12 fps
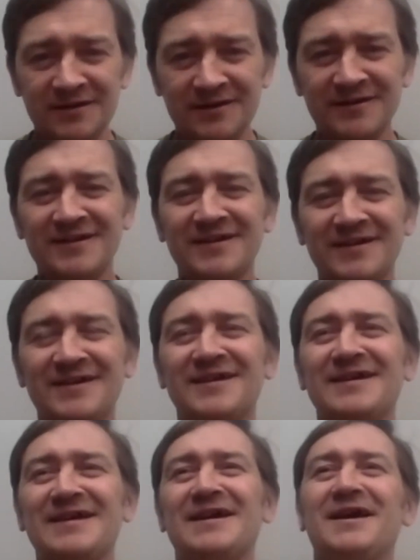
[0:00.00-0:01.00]
Mm-hmm.
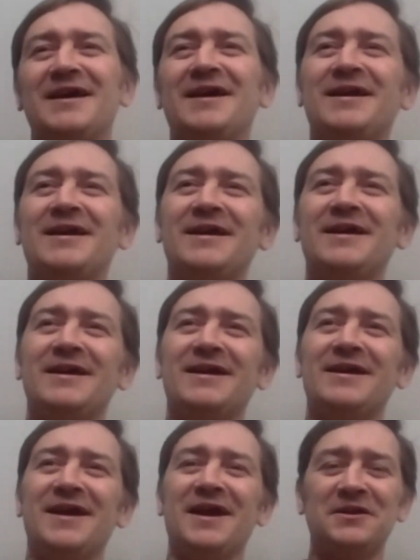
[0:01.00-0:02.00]
Uh, it
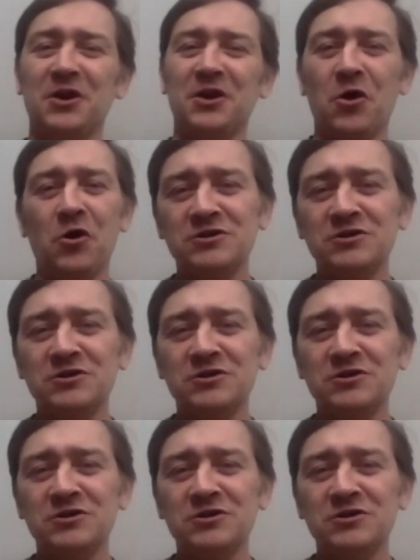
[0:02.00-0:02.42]
lost